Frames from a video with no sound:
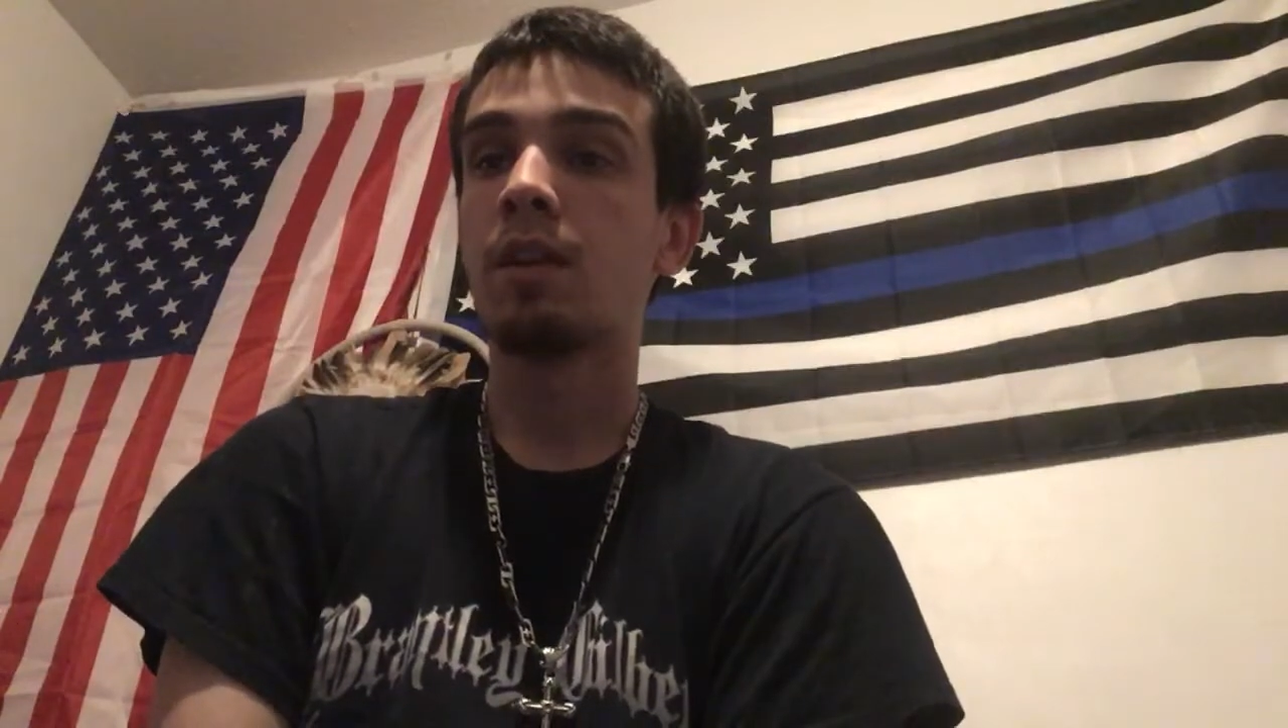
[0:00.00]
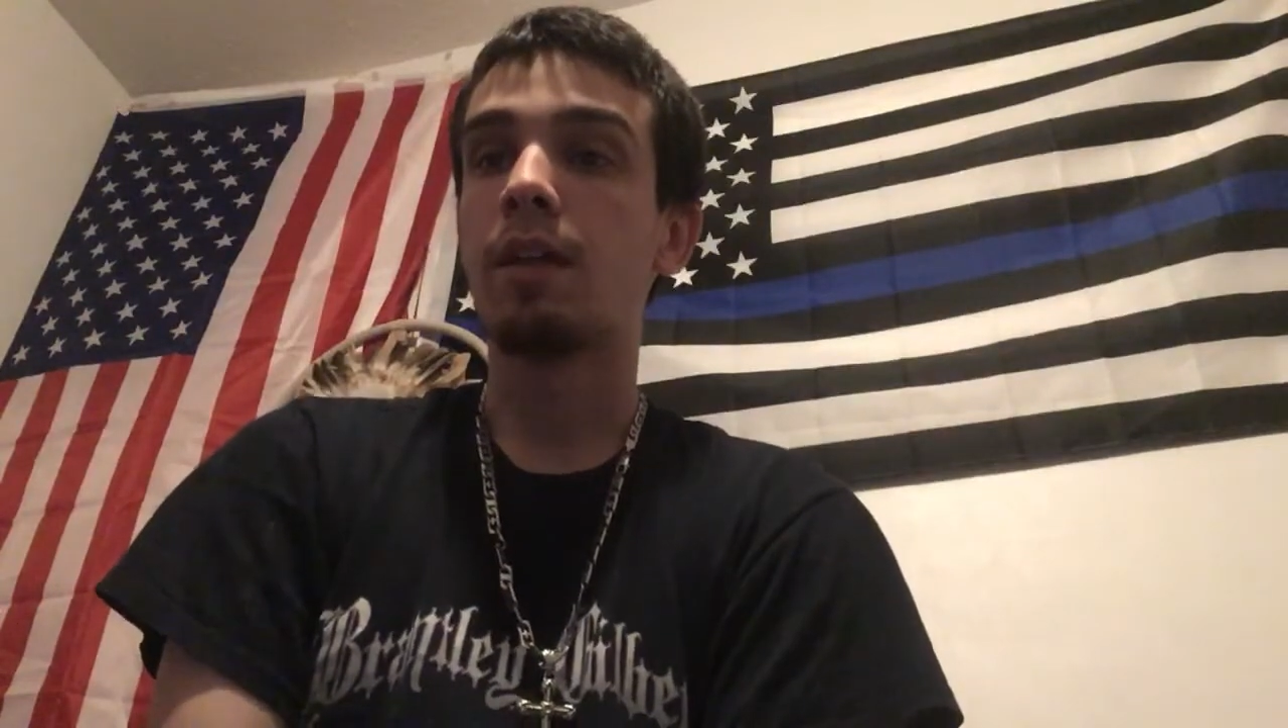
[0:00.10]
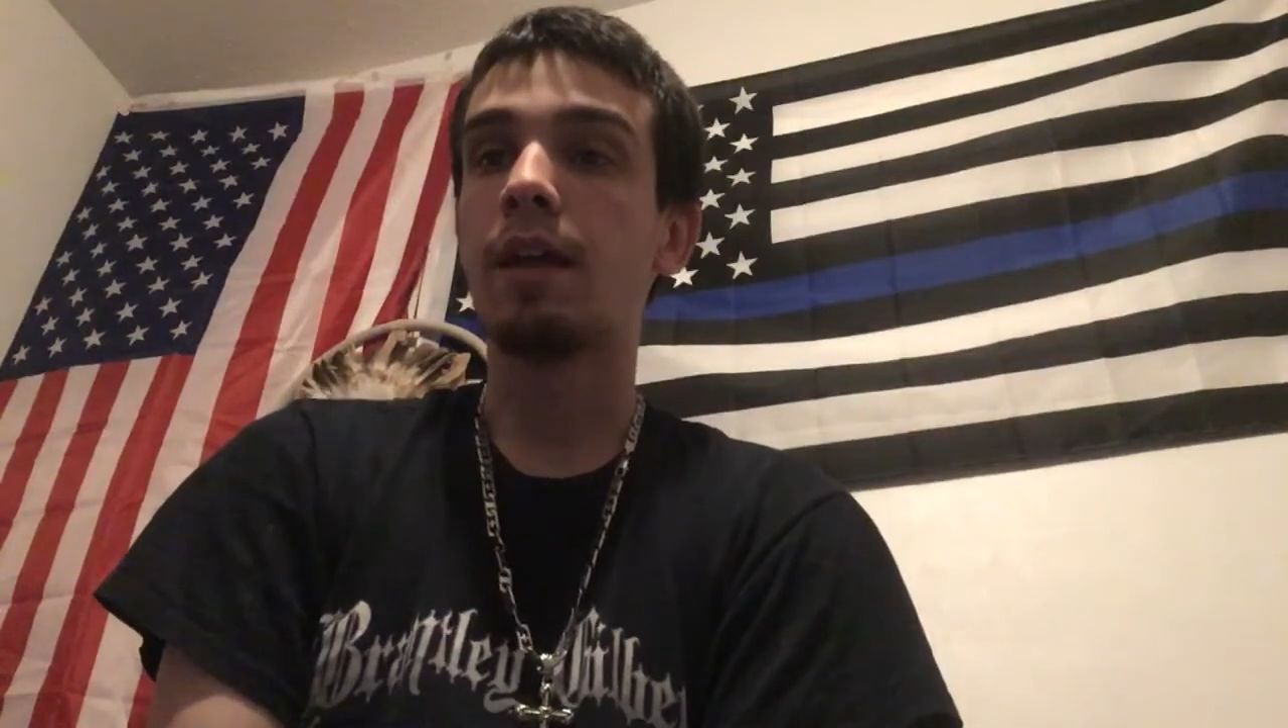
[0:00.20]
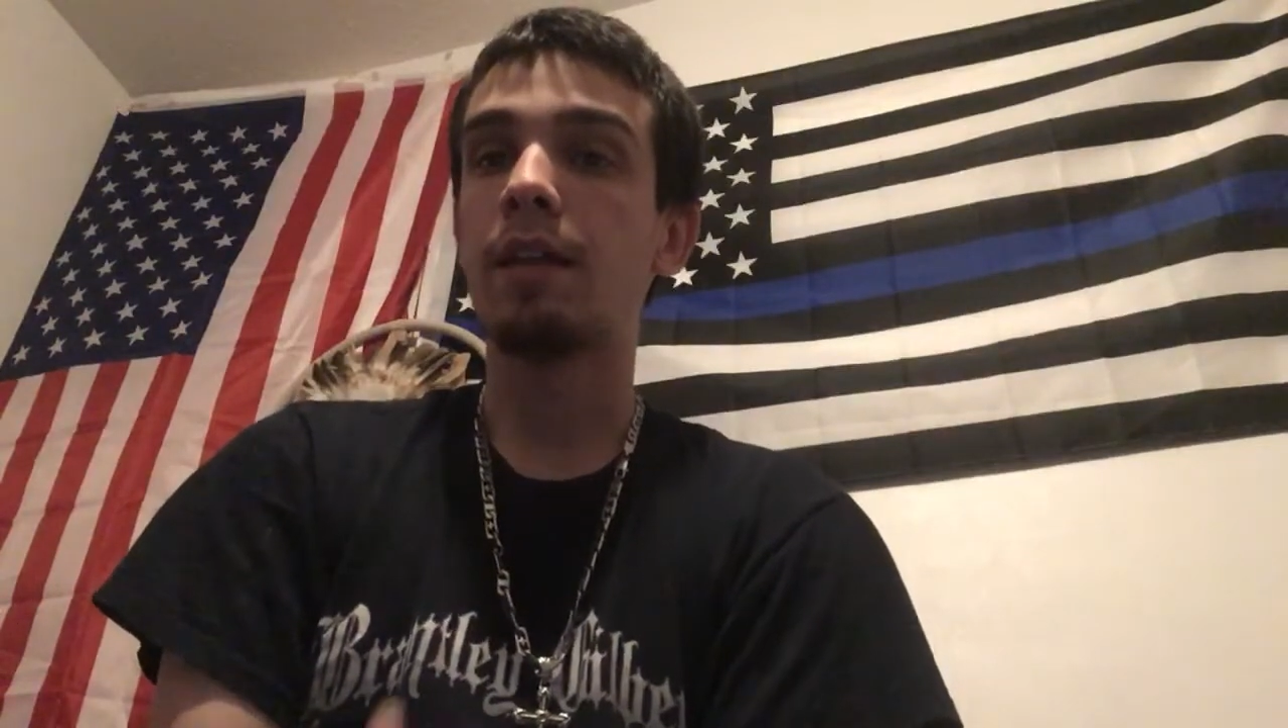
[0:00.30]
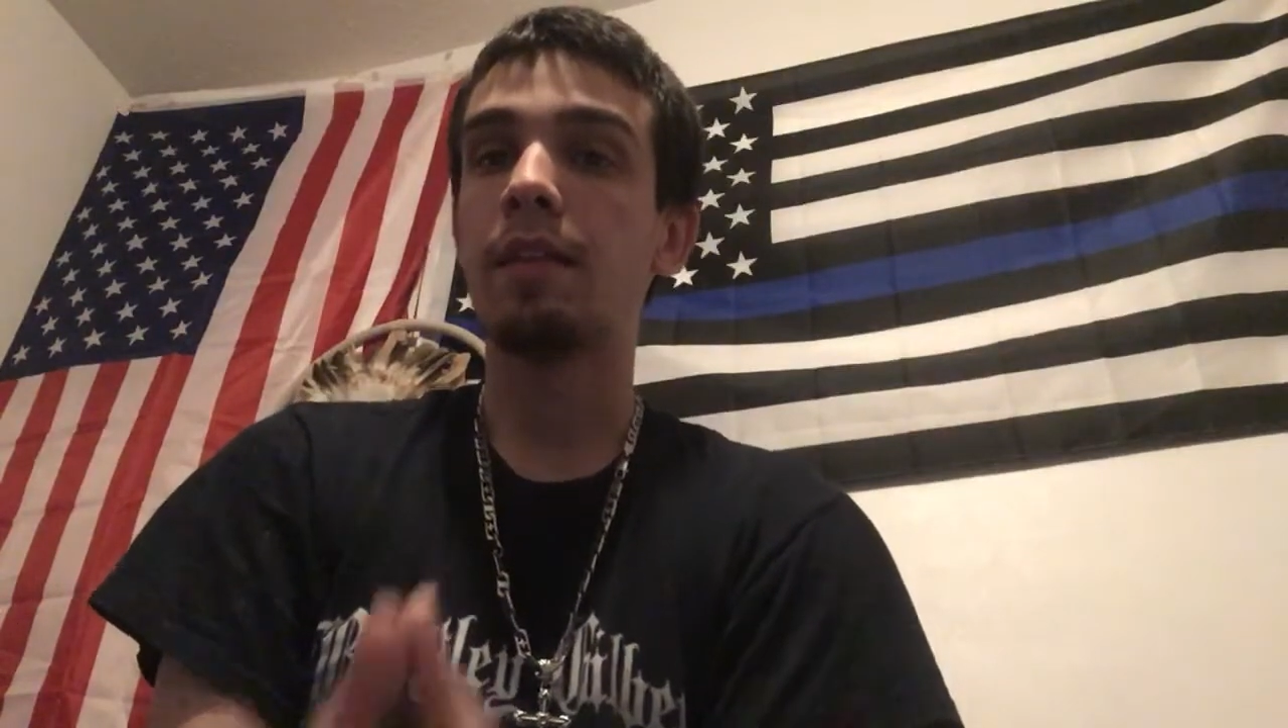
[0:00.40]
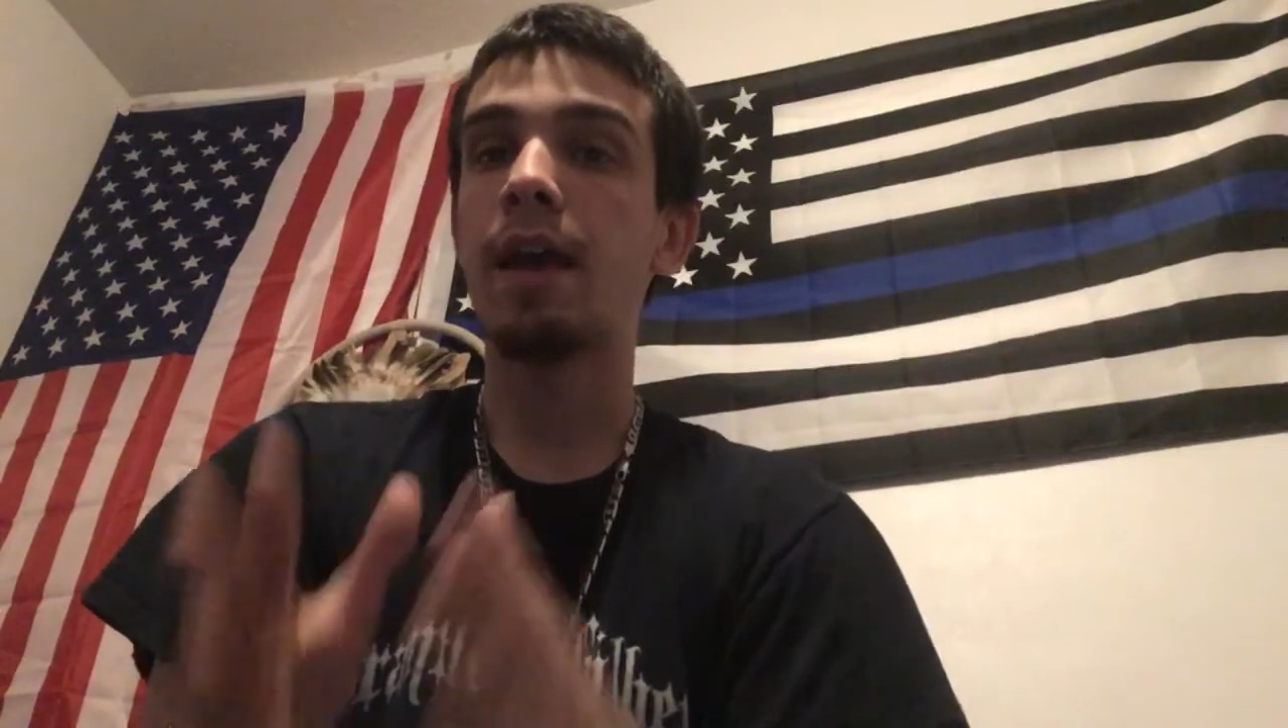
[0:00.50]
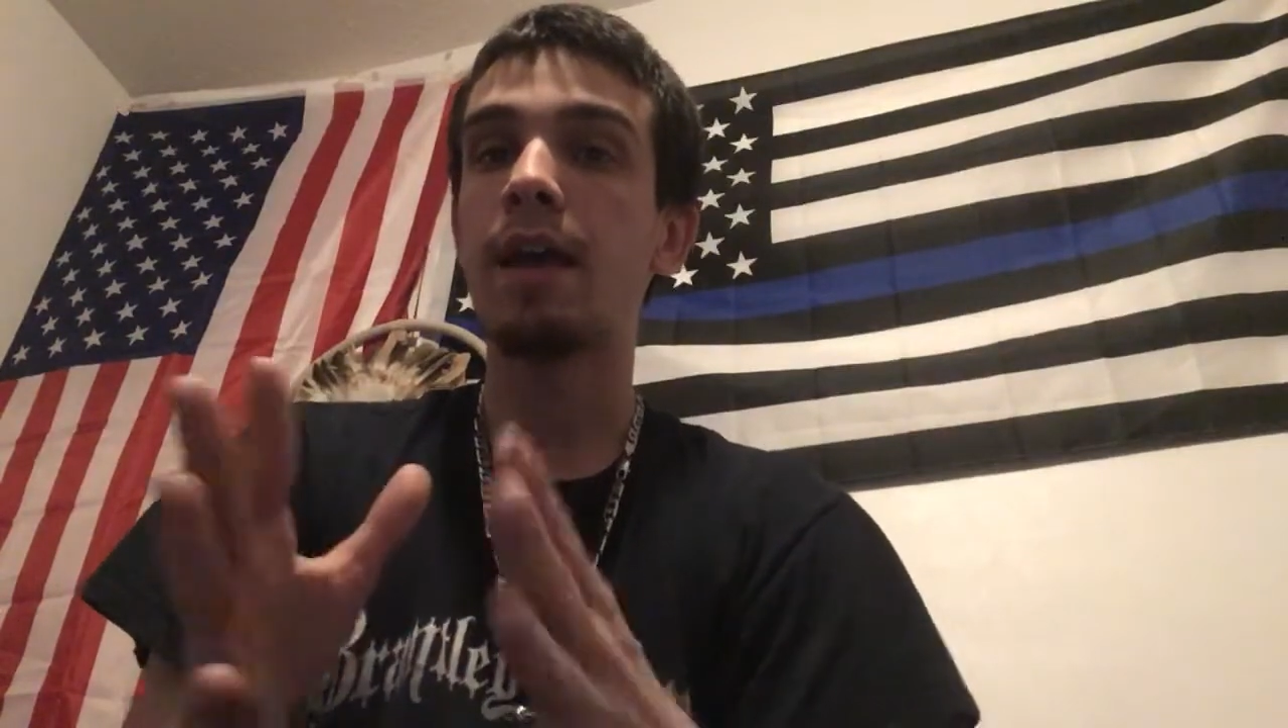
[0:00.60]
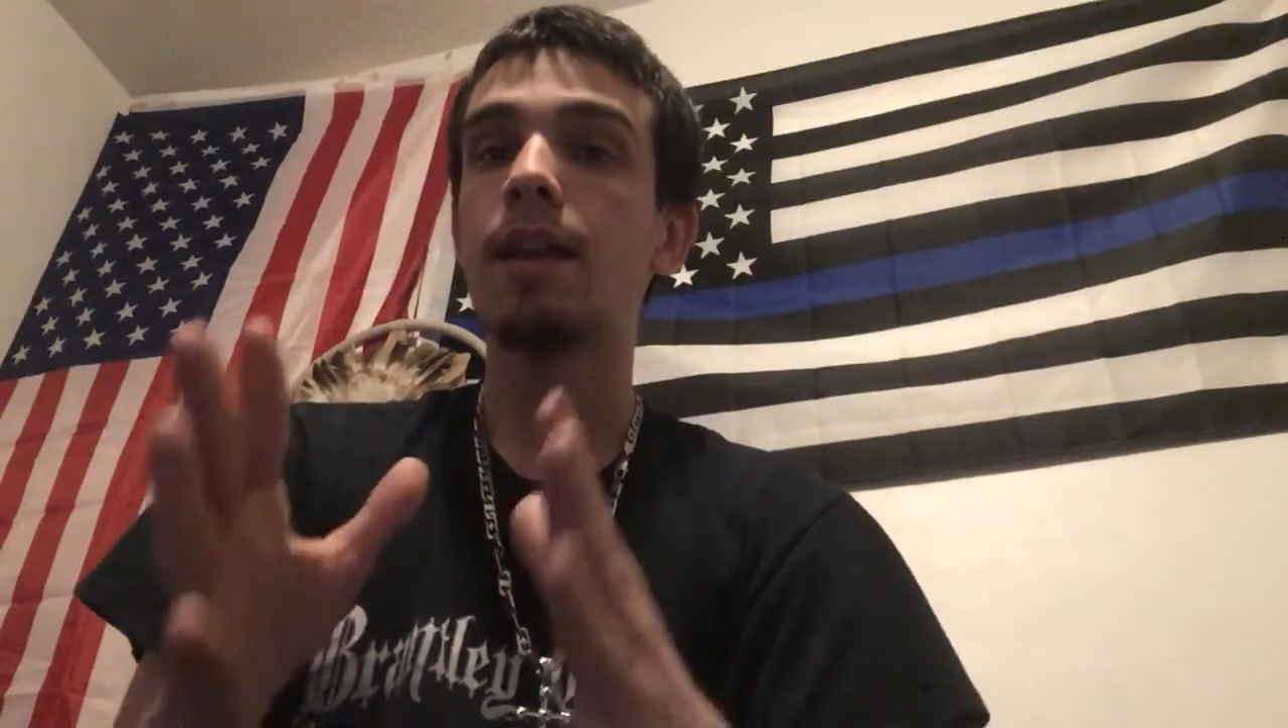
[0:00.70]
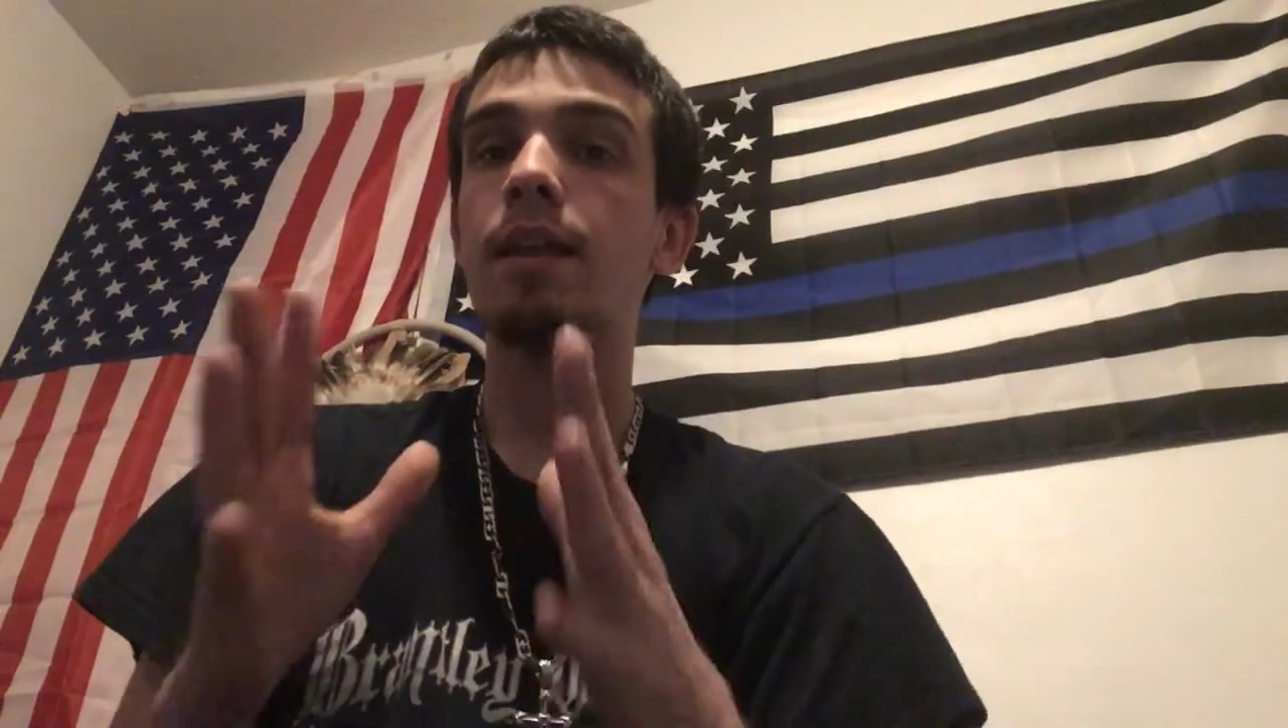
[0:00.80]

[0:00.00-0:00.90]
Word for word: Like, that